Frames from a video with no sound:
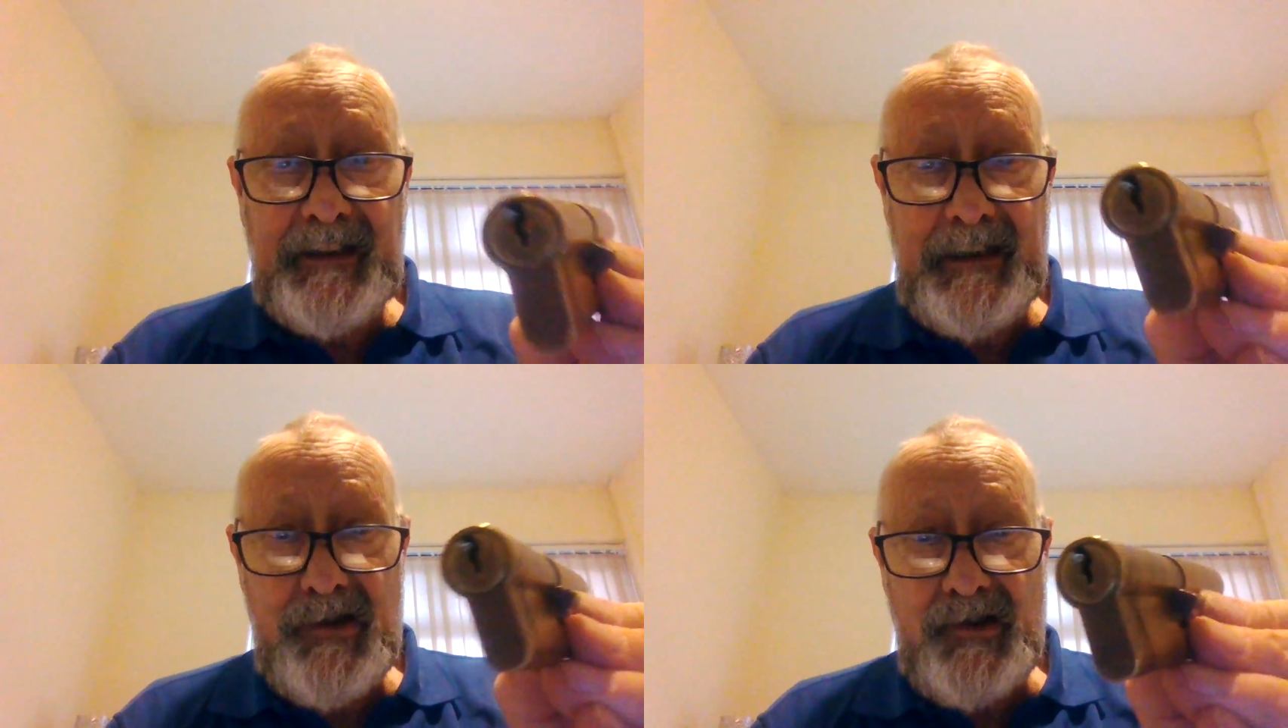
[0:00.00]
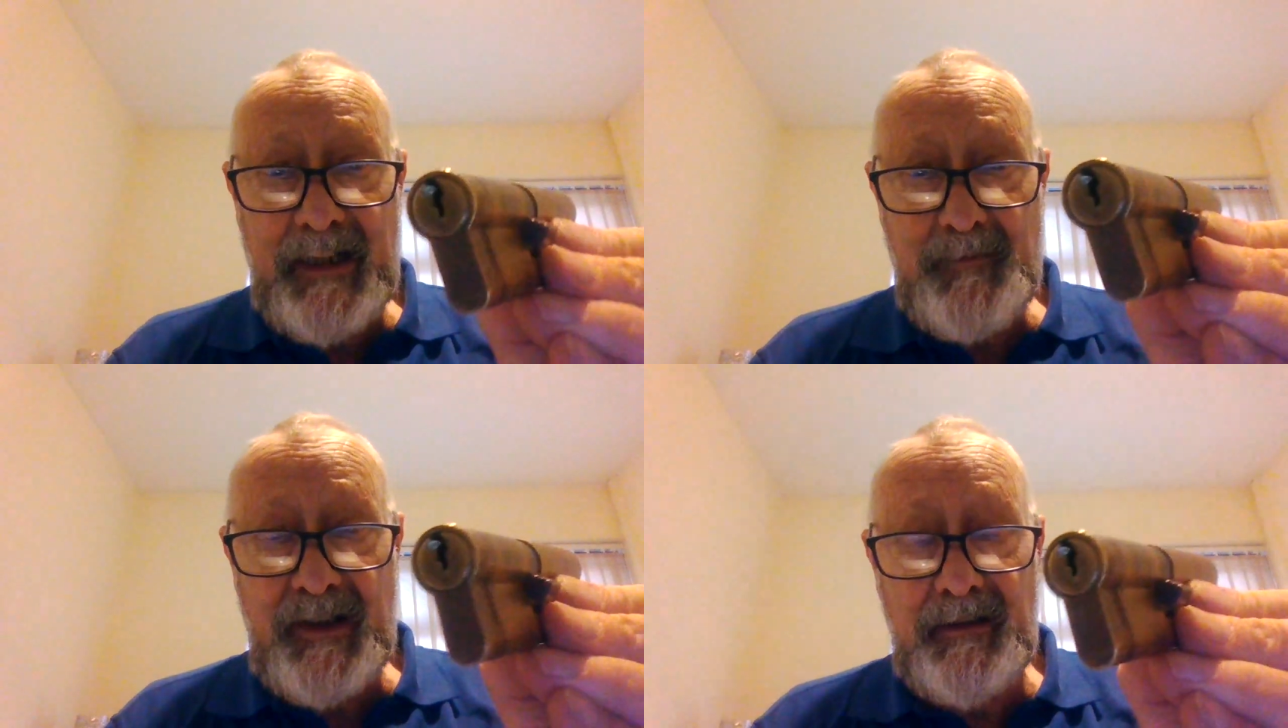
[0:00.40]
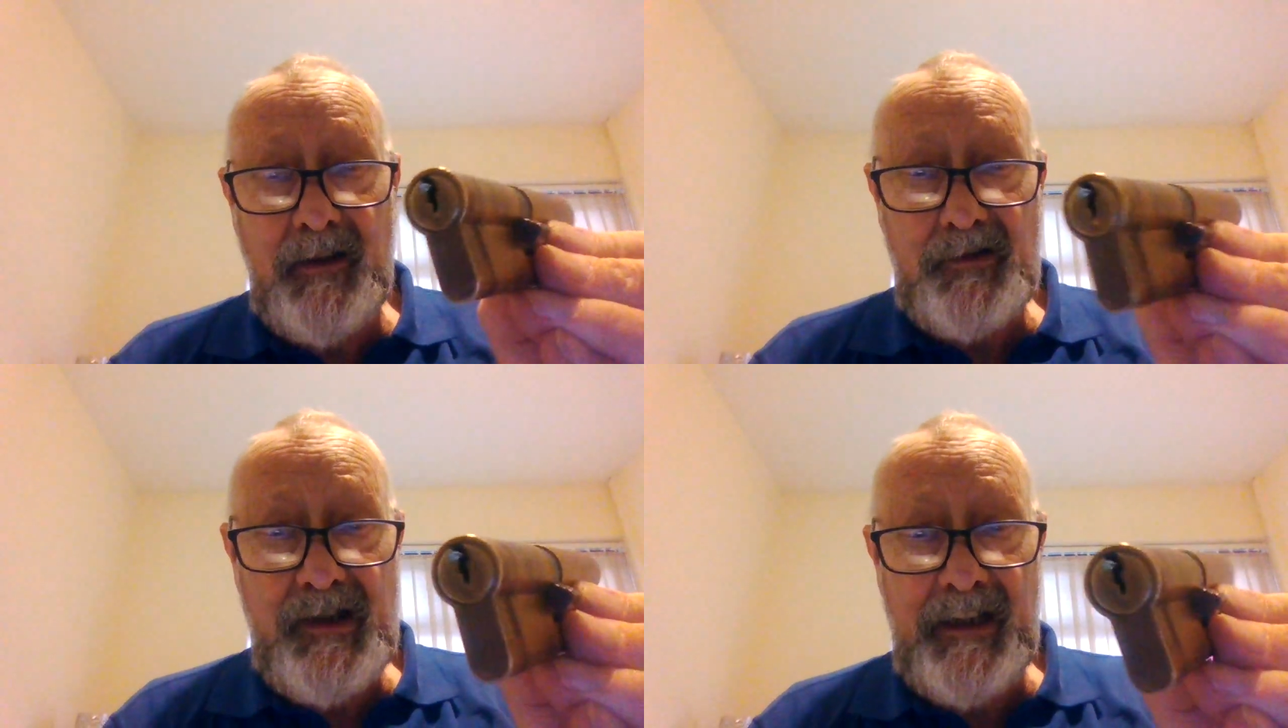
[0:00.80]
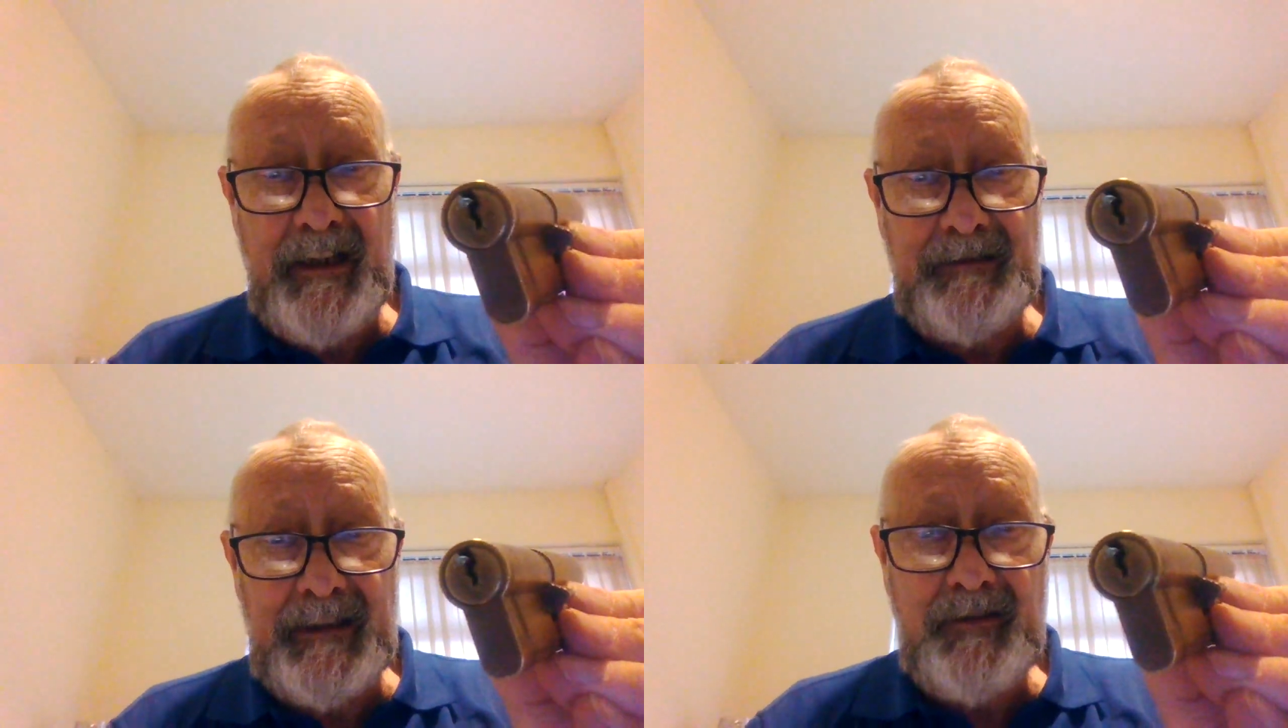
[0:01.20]
key snaps in locks,
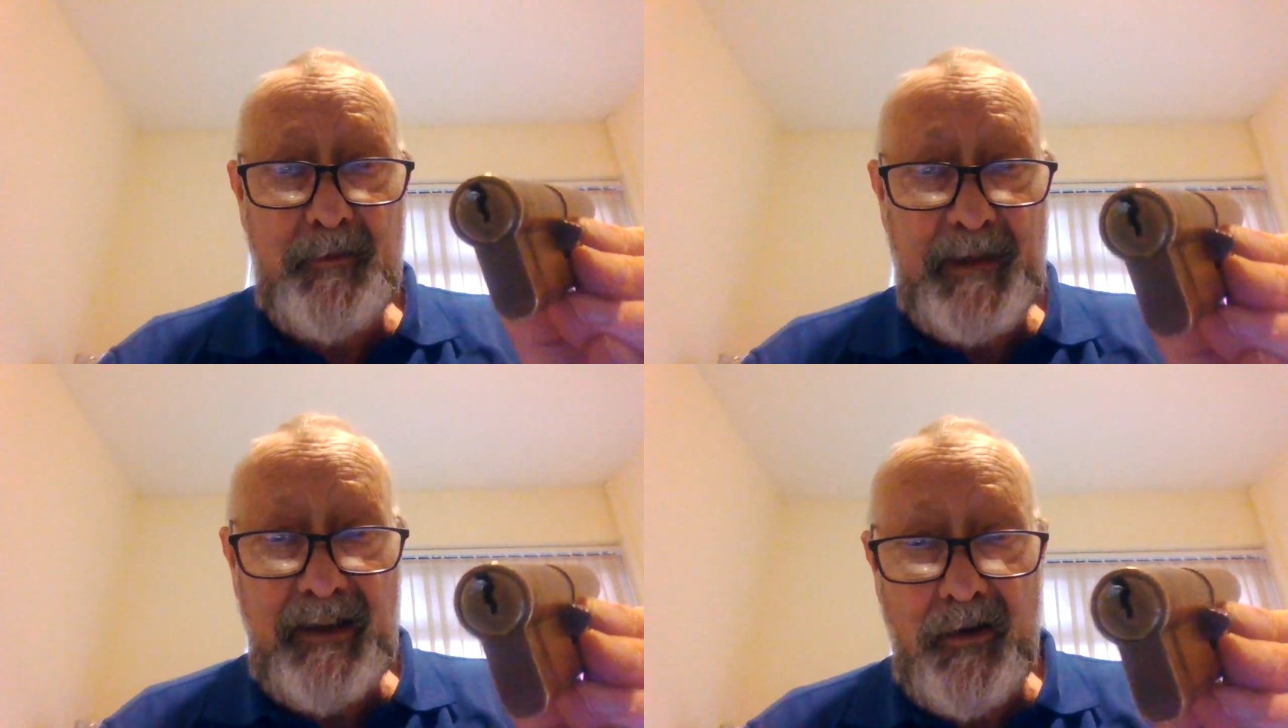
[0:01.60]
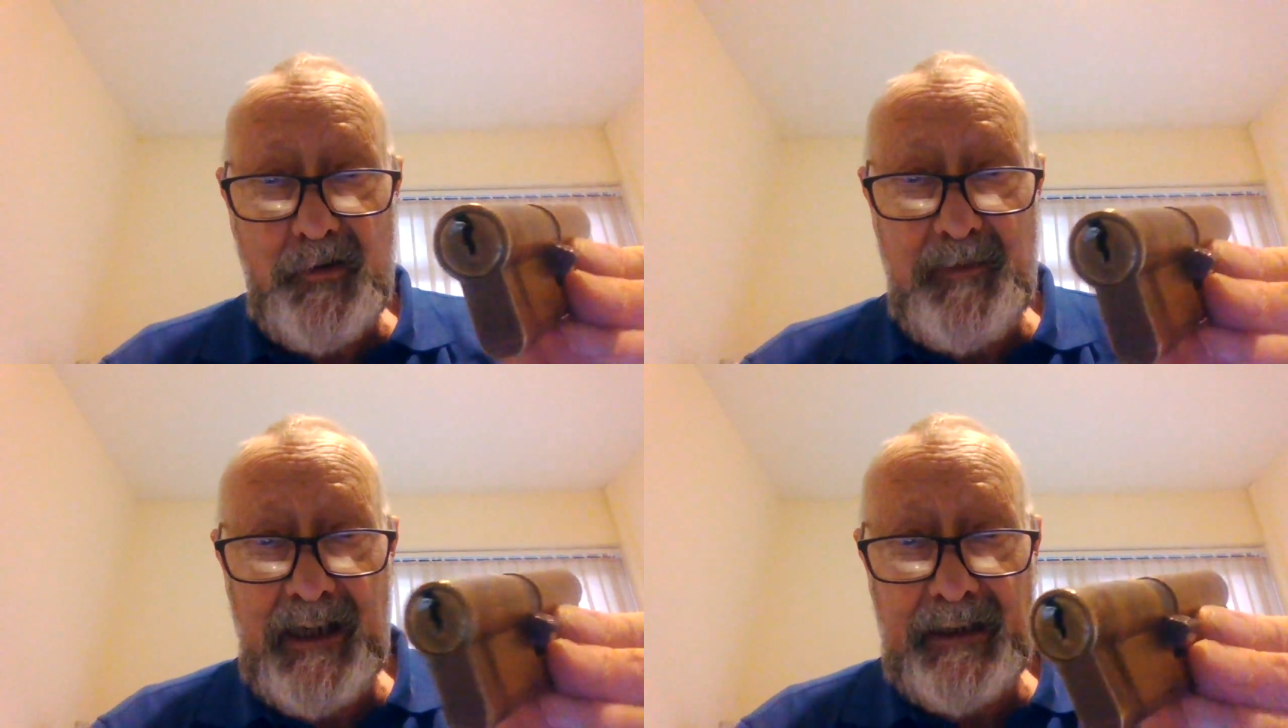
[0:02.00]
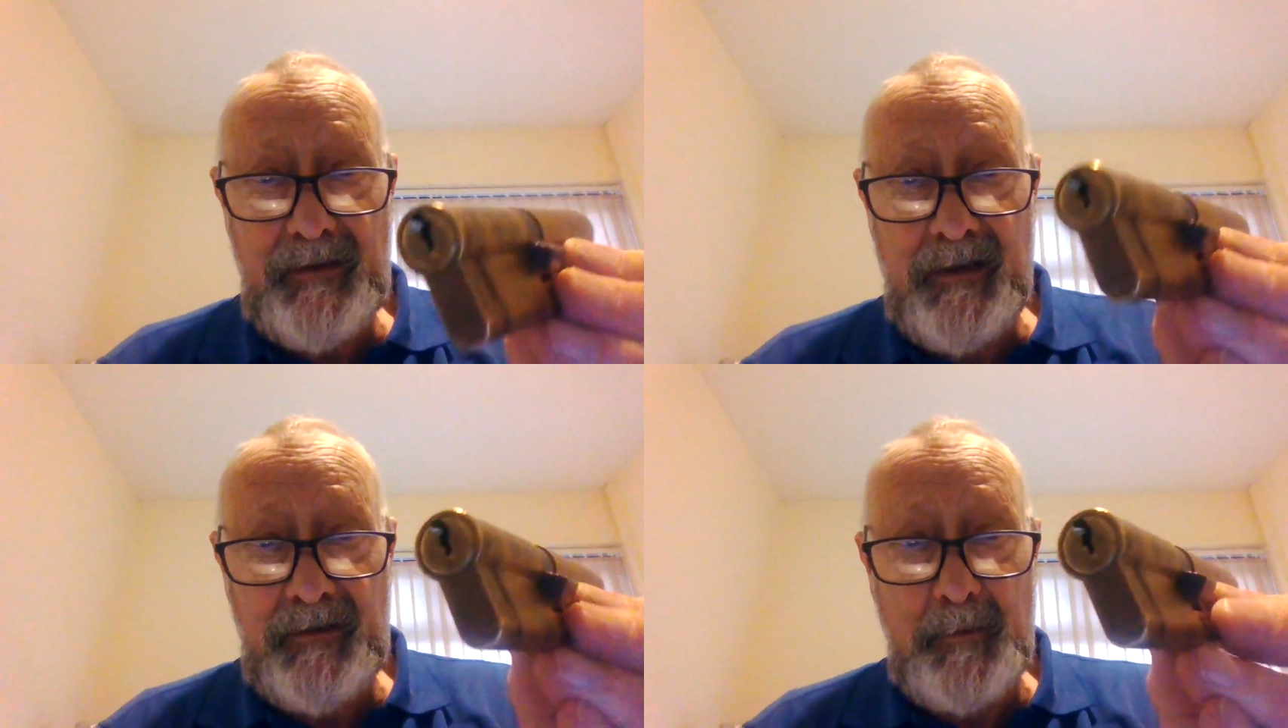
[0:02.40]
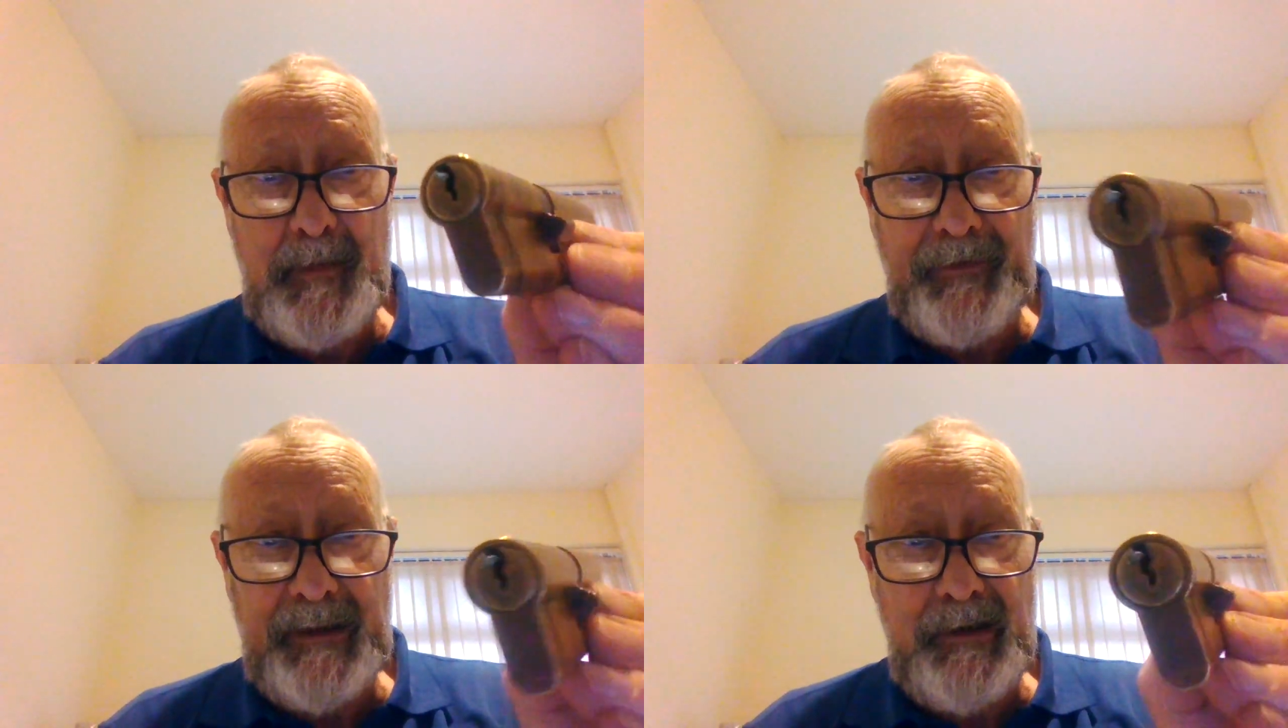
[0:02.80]
it could be caused by a
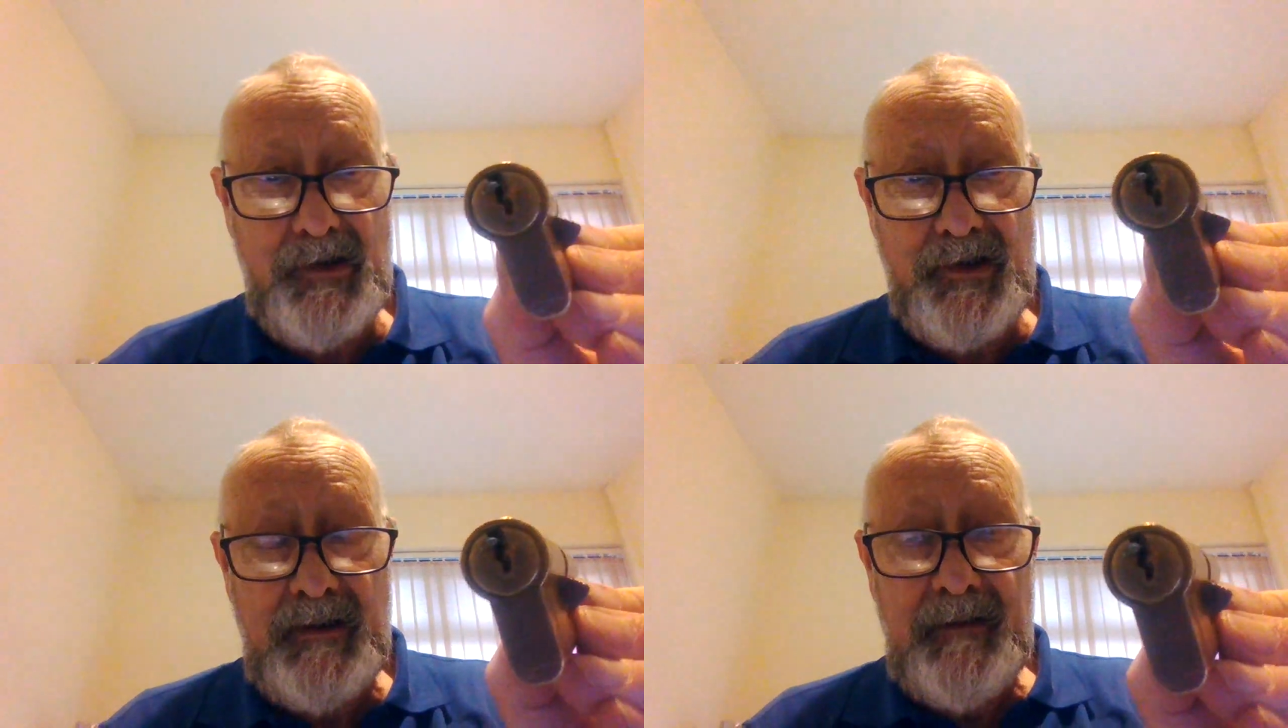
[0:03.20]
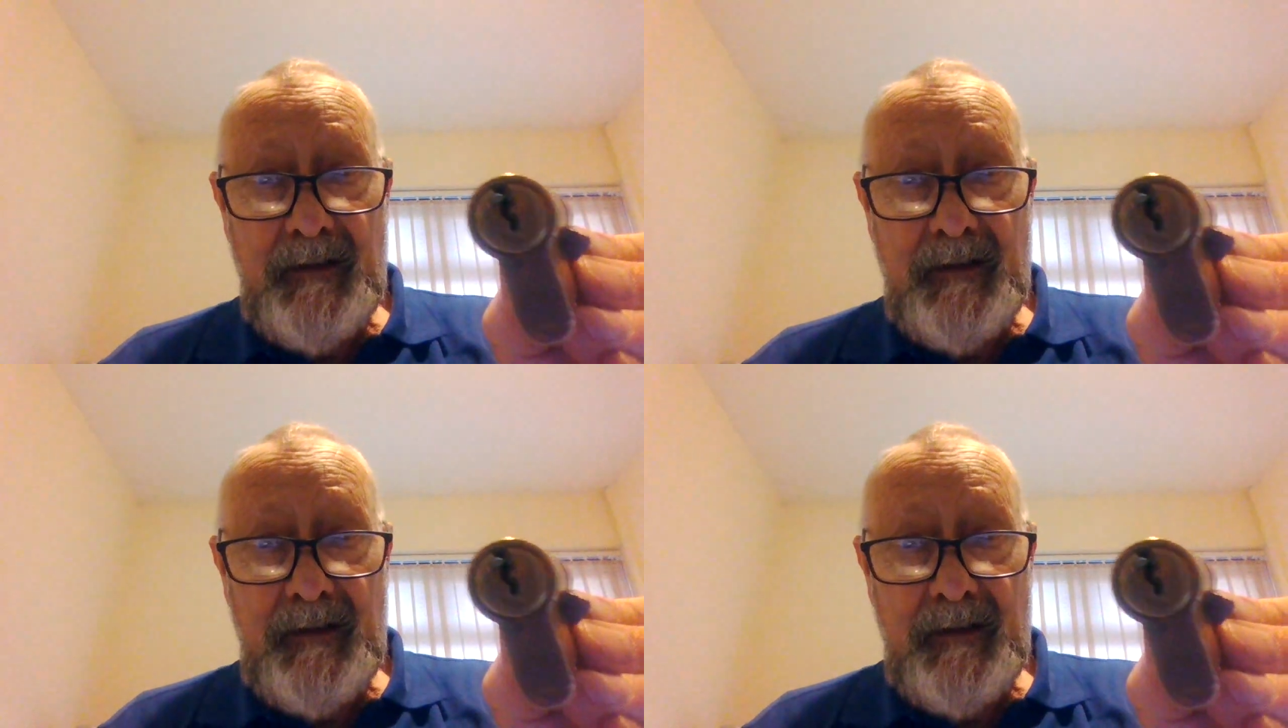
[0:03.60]
number of things.